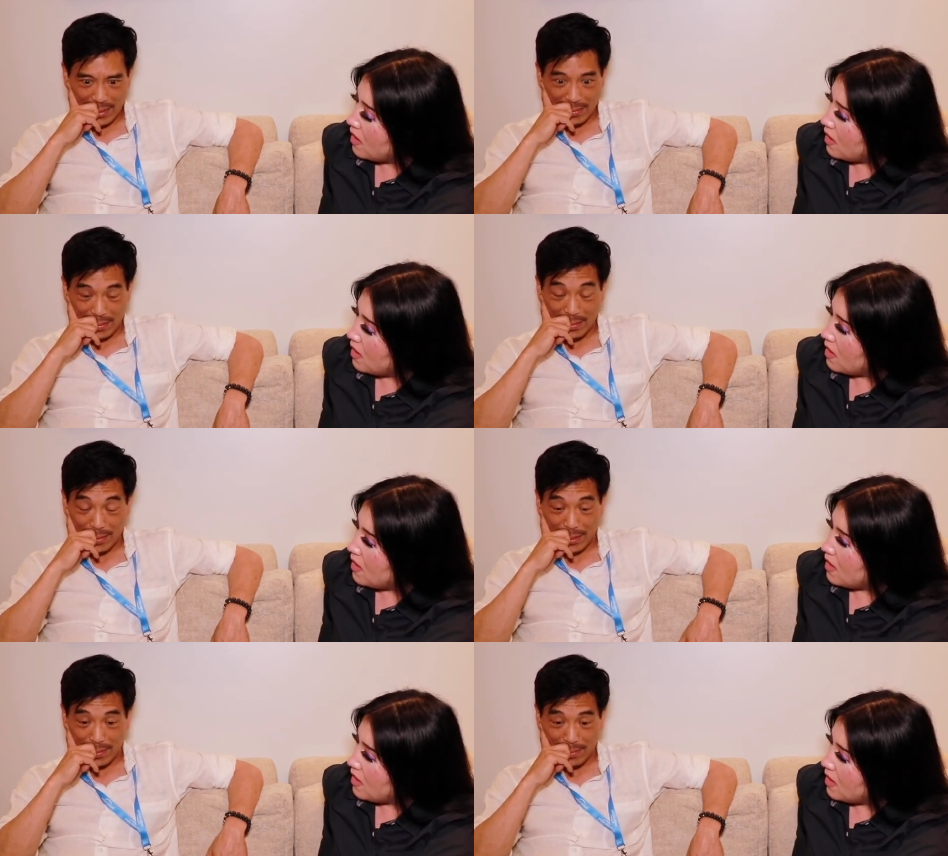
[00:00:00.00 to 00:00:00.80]
Speaker 1: He
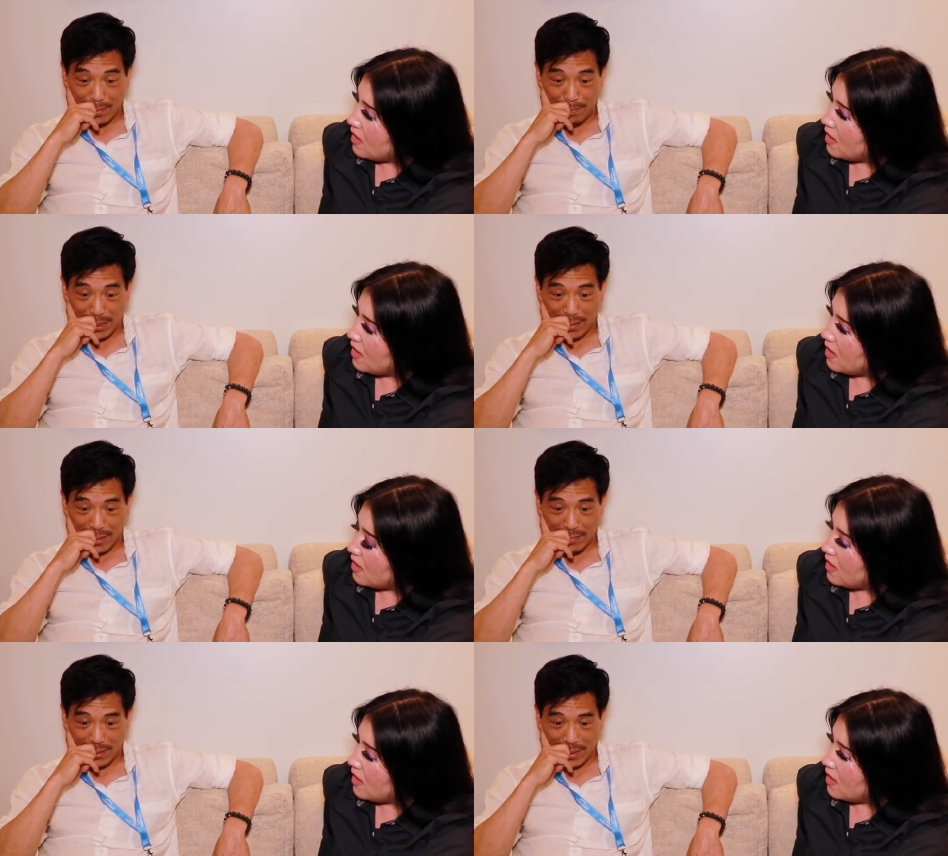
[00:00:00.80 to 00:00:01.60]
was, he was a big
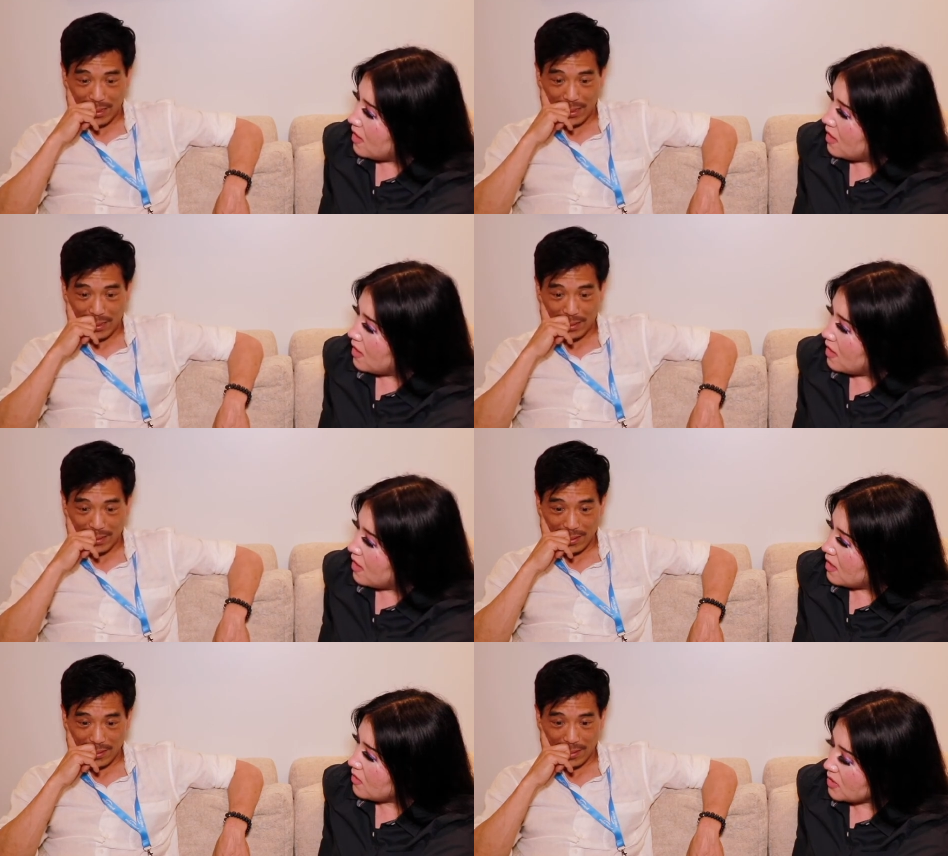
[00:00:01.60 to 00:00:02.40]
tyrant in the 80s.
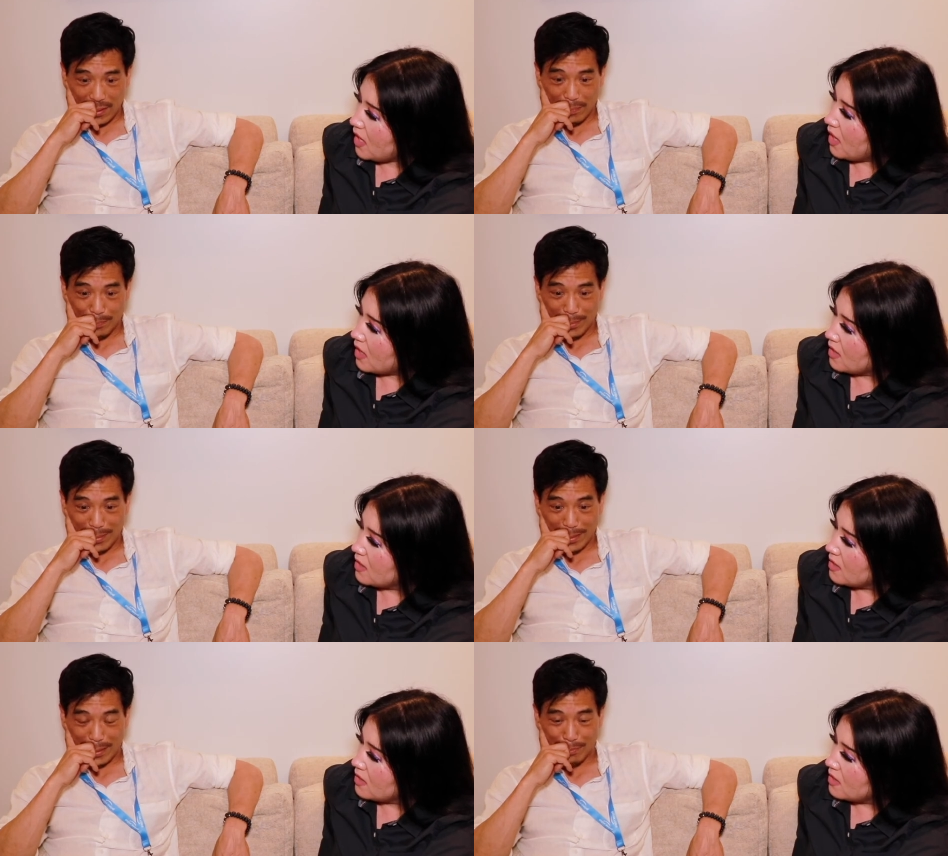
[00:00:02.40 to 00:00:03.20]
That's oh, all yeah.
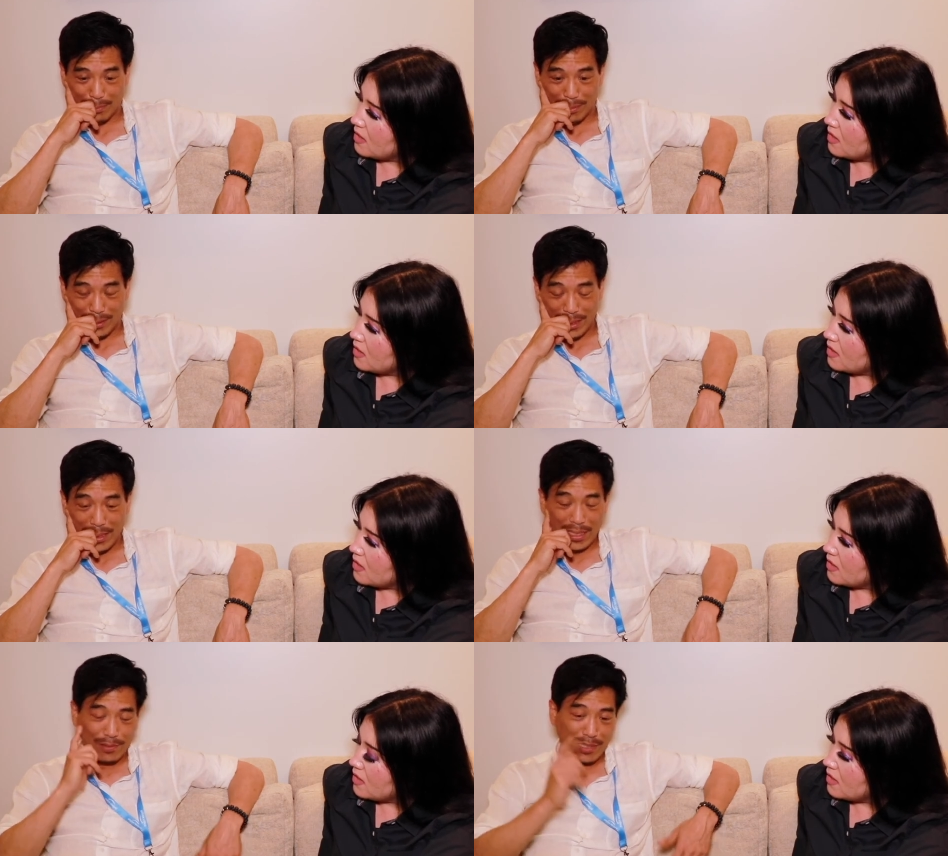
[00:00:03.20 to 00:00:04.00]
I As I remember
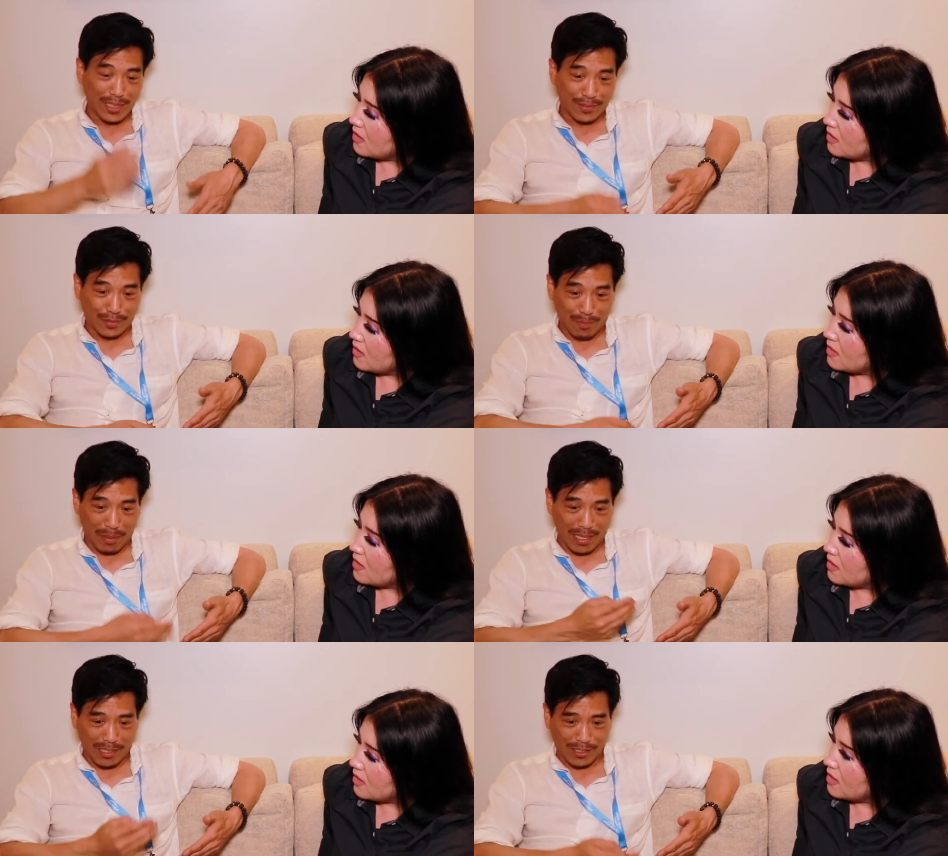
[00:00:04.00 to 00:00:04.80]
reading the front
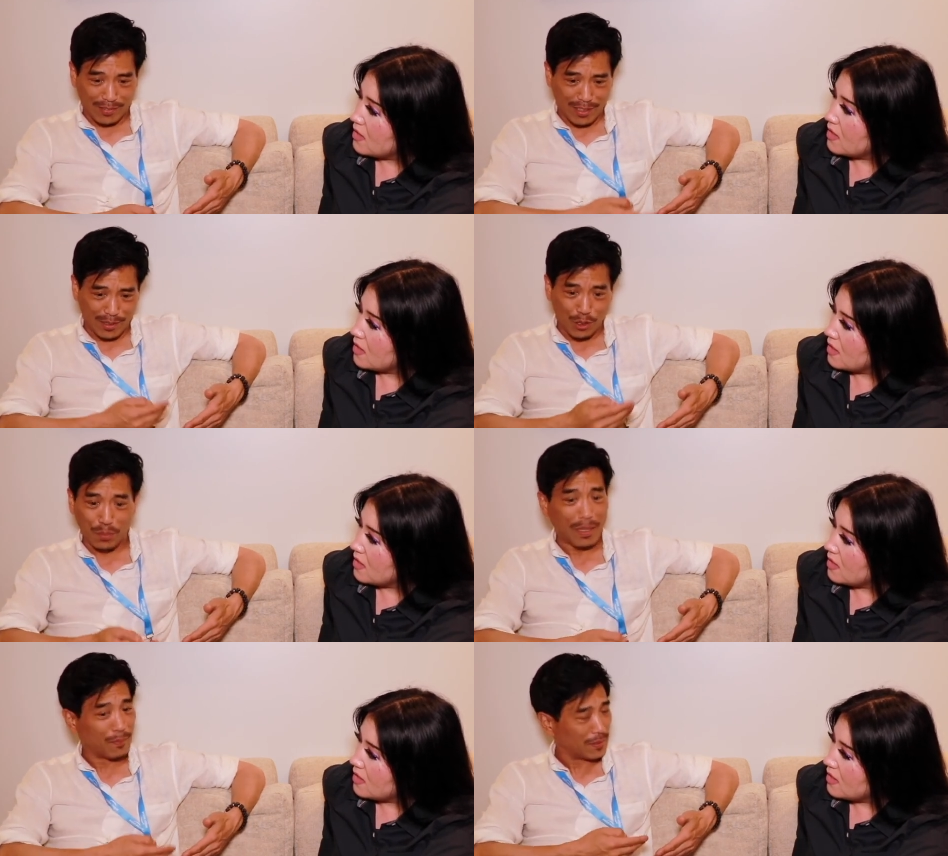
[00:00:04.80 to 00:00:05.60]
page of the
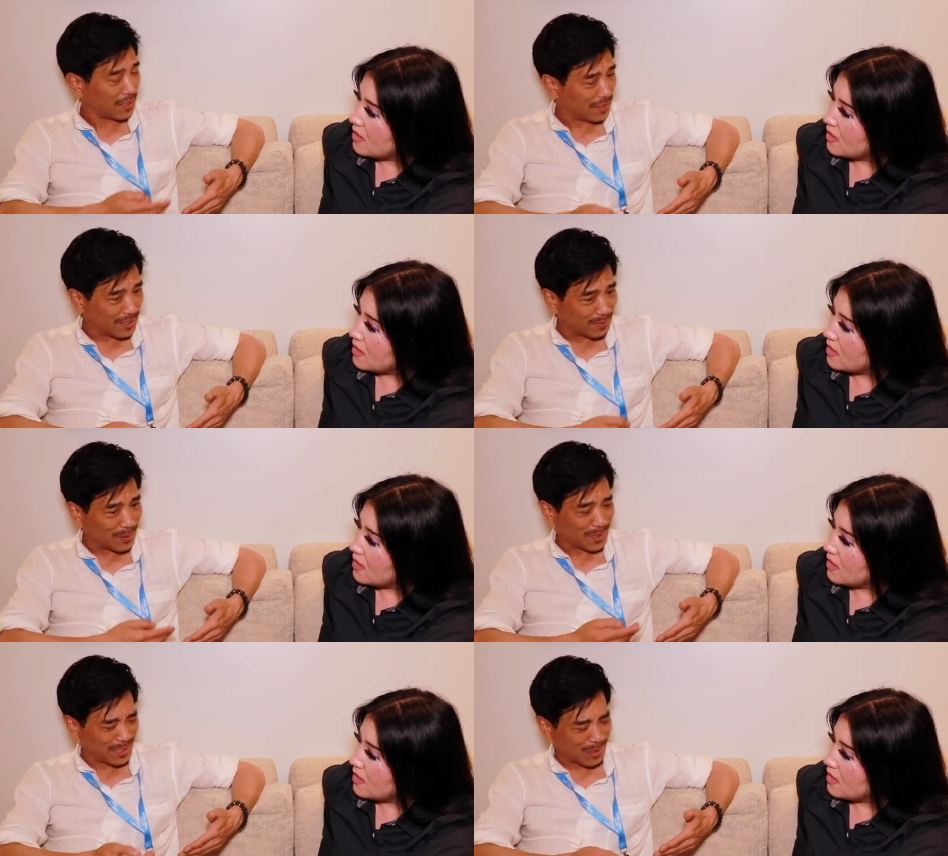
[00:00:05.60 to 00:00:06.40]
newspapers I
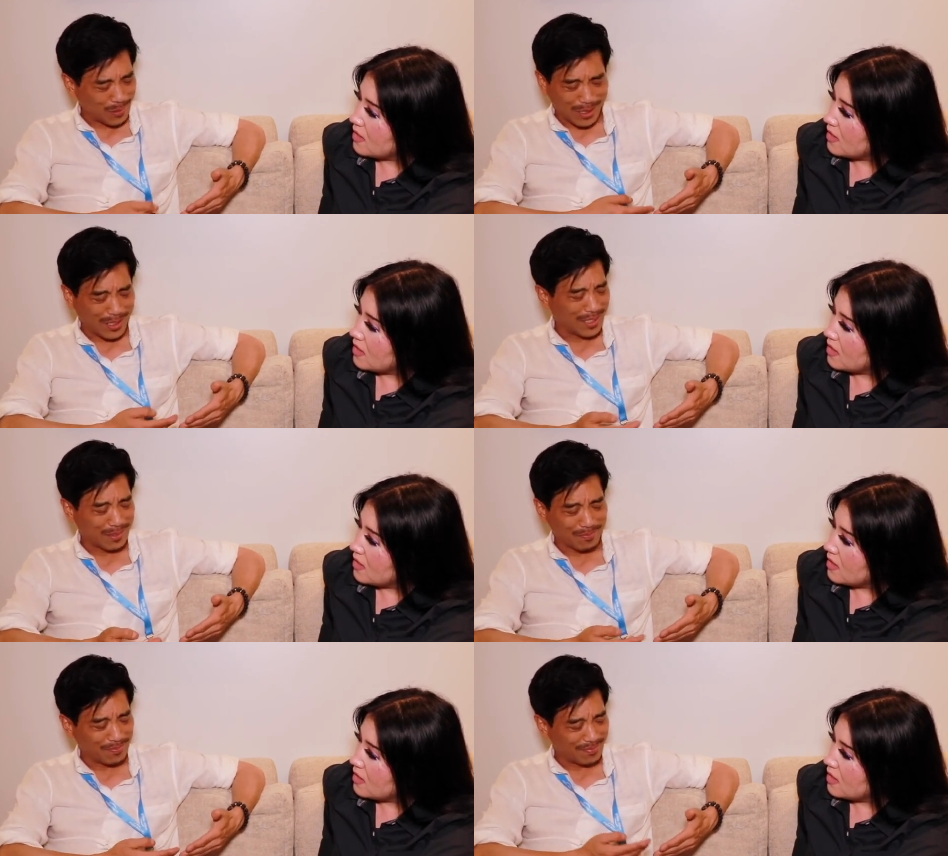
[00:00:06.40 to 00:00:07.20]
delivered, I'd always see him.